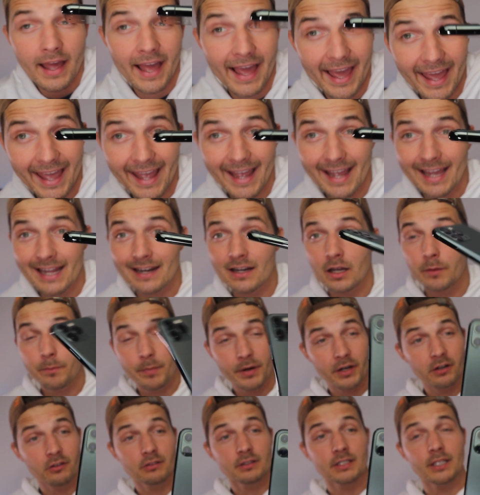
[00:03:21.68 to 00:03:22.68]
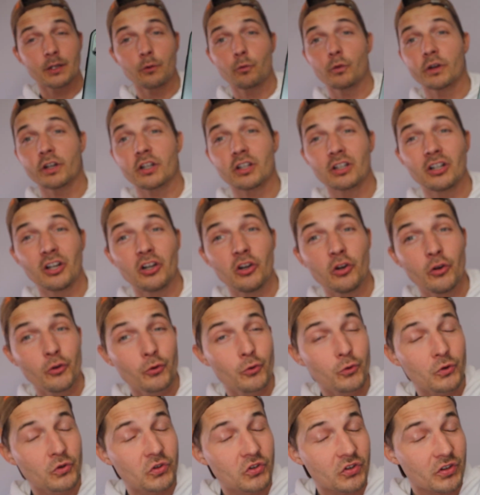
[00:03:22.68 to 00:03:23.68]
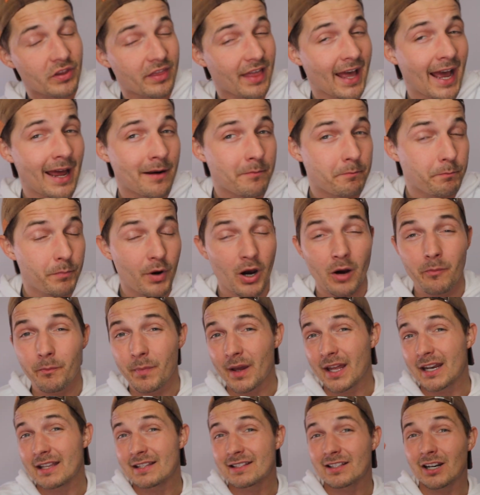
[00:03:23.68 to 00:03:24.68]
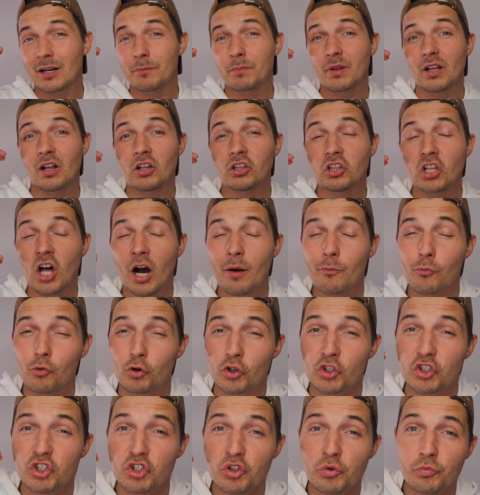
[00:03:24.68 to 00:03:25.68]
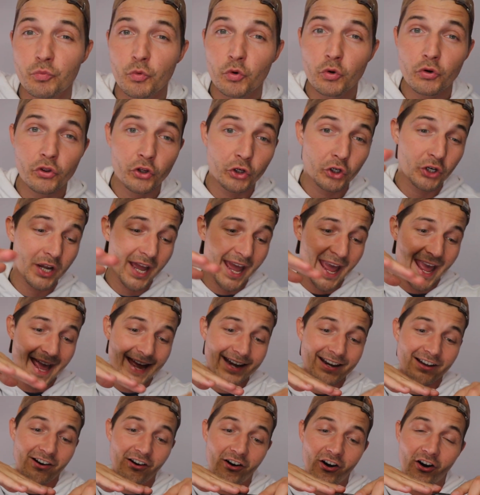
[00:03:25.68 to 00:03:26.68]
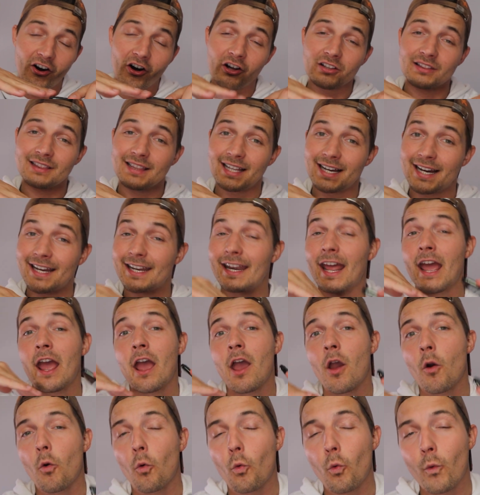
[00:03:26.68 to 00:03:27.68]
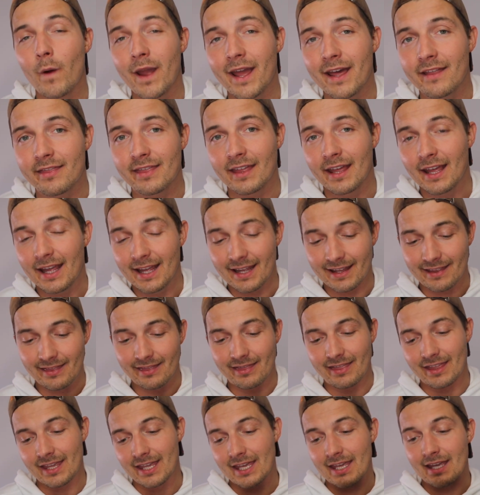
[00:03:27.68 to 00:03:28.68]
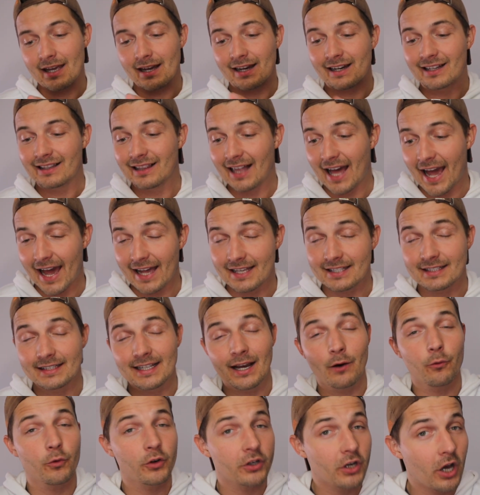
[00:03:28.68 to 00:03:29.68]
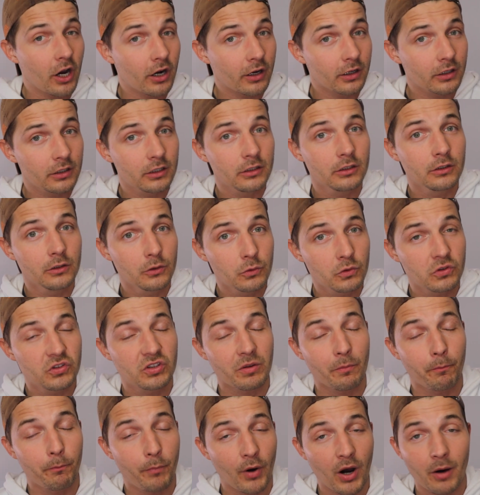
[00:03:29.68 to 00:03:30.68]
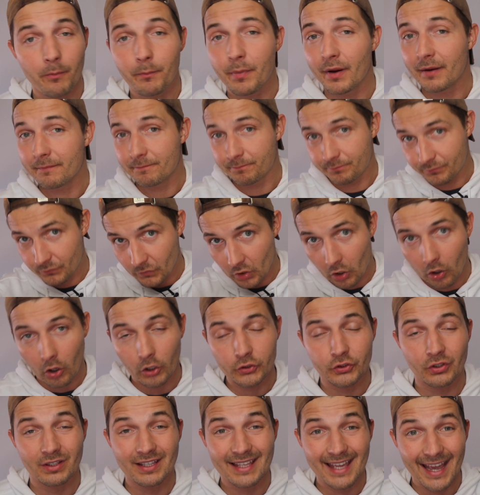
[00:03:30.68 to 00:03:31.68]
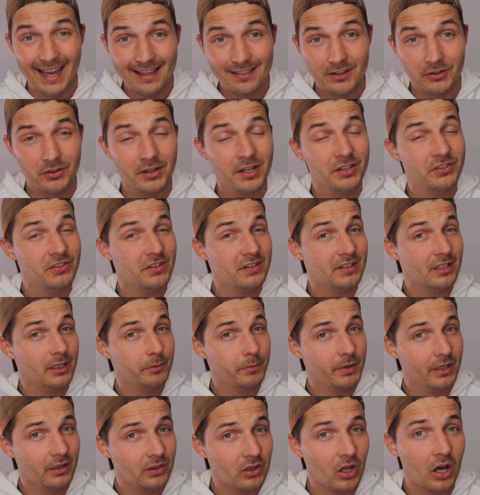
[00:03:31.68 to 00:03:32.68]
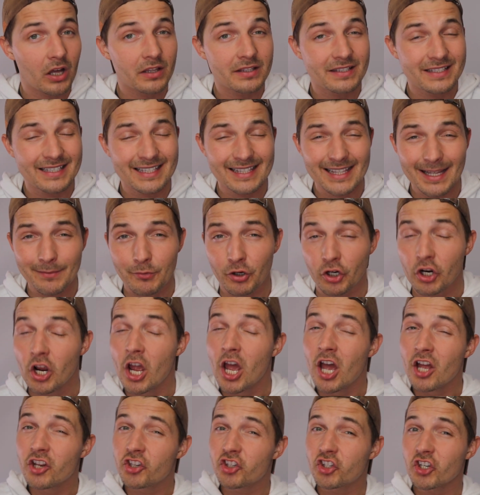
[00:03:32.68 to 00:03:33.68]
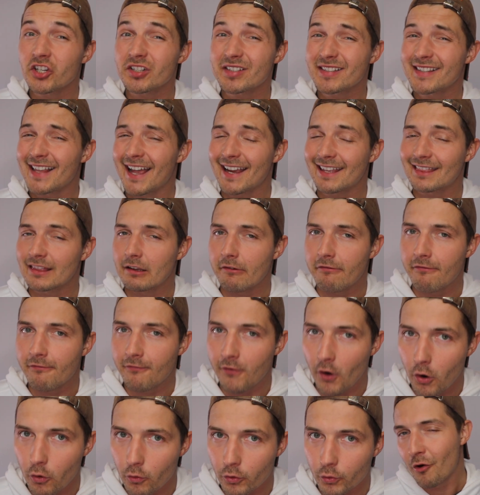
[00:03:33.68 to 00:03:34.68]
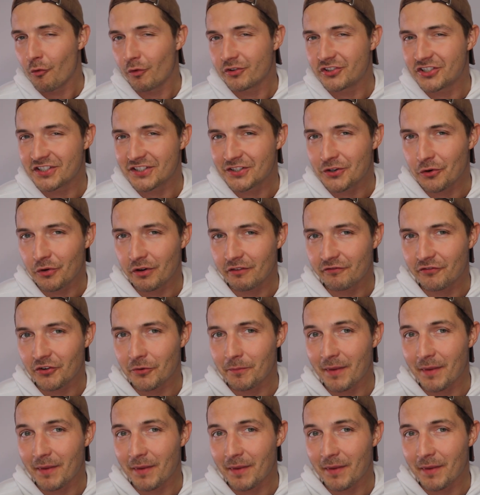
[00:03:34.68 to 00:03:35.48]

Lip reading: And apparently we're gonna lose that bump and it's gonna be a lot more smoother and online with the glass. Now we're not gonna lose the bump altogether, it's just gonna be a lot slimmer, just like the phone, which is going from